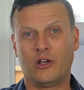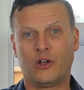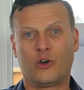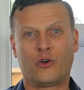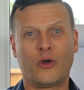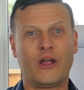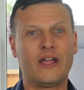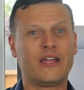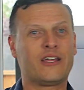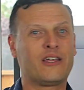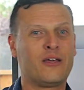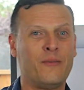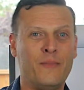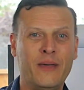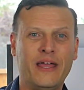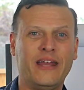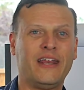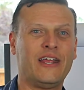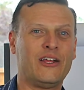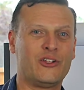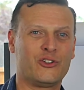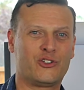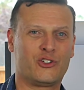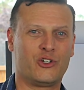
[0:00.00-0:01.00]
Great
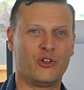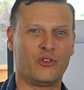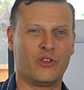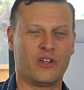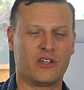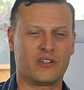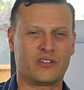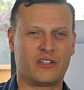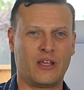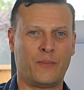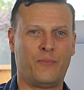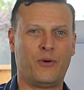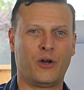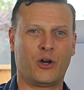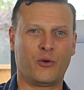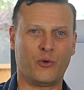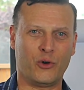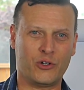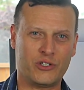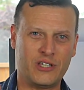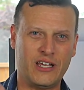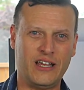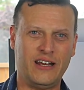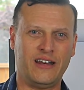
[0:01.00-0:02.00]
comedians do this. They put a
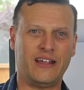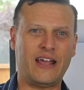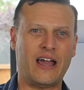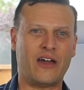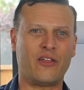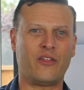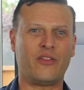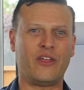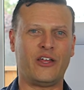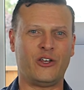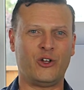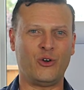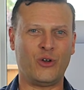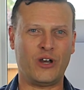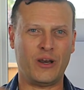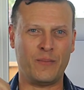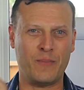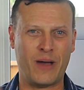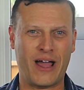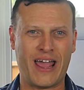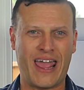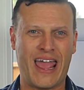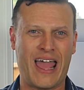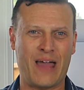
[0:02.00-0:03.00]
routine together. They do it
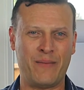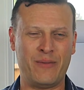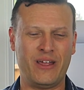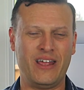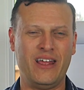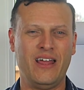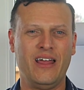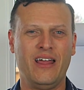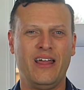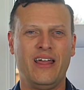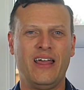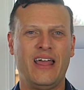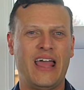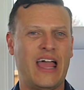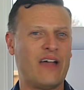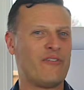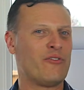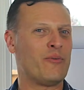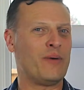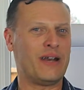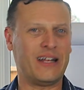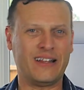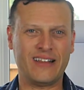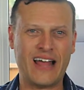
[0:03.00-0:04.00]
in Miami.
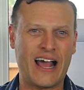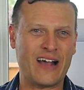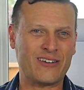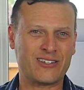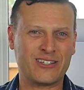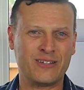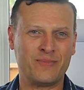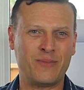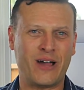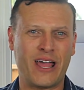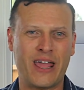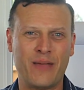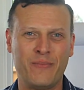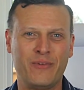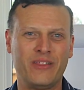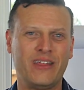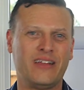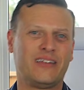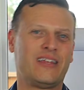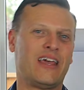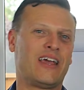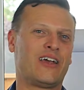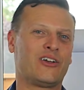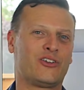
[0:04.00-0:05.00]
Everybody laughs in Miami.
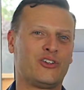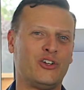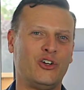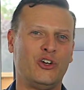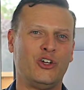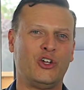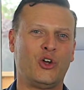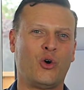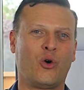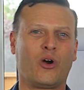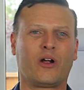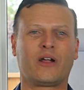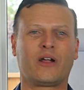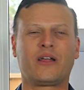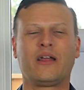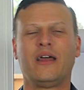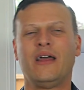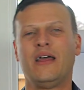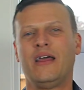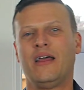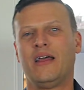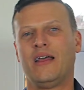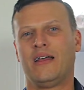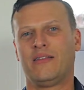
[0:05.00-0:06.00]
They take it to New York.
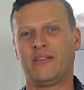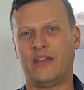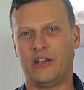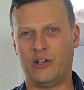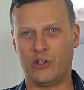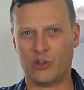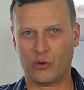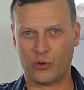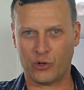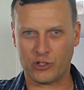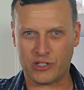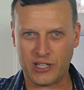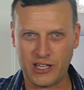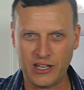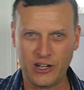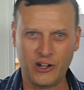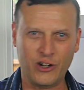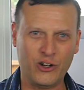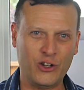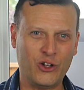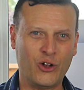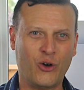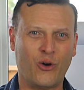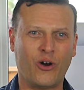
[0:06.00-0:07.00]
They do the routine
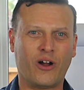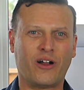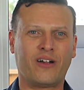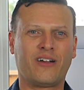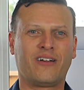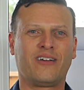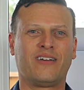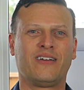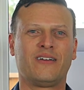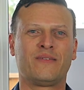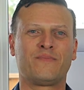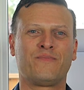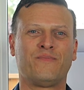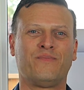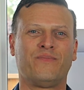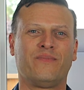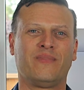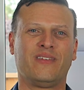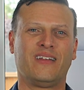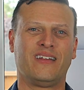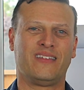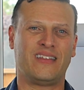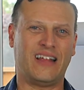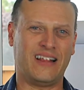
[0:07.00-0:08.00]
in New York.
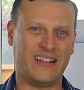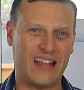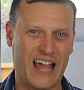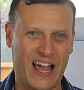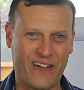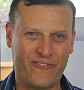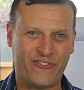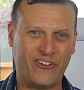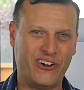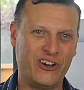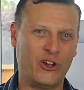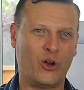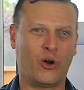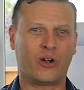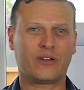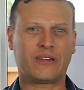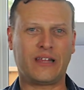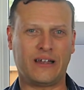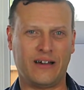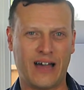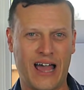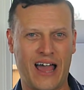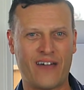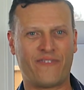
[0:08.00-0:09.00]
They laugh in New York.
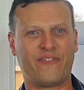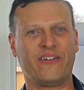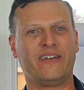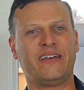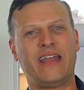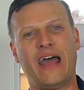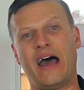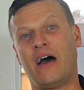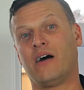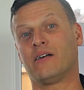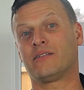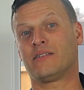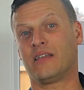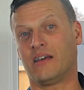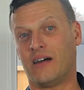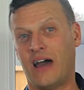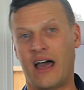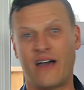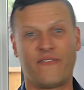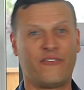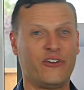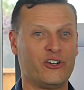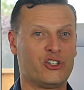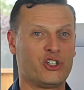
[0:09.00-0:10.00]
They laugh in Dallas. They
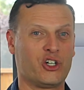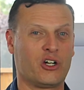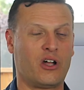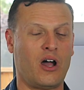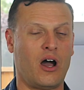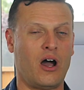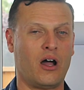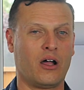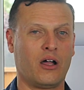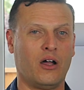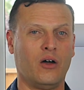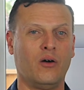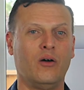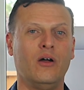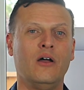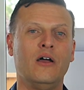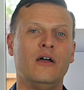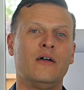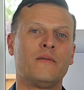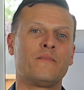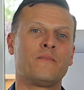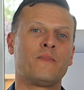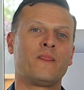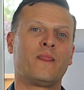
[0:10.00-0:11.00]
laugh in Chicago.
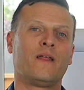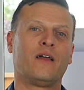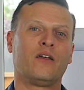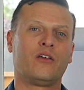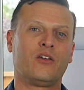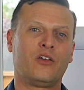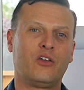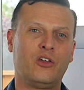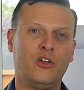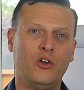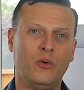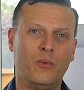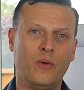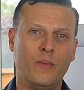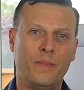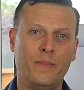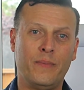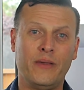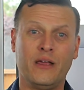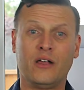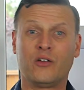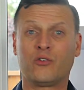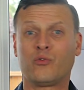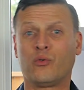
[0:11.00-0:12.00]
Human
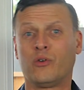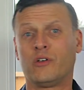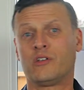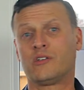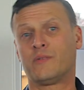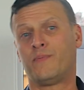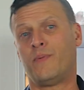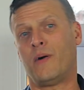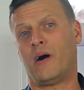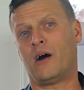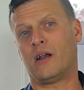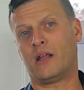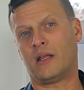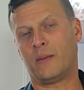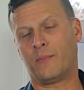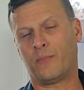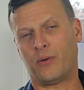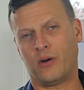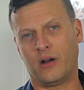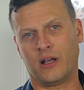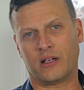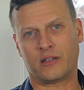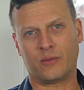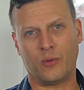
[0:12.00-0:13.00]
beings respond in
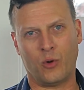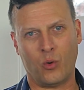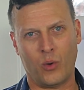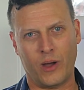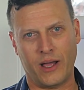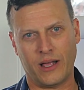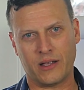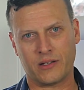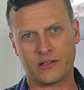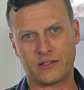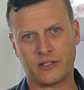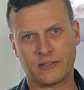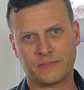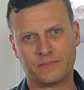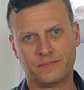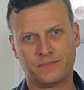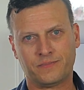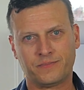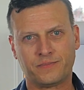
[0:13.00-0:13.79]
predictable ways.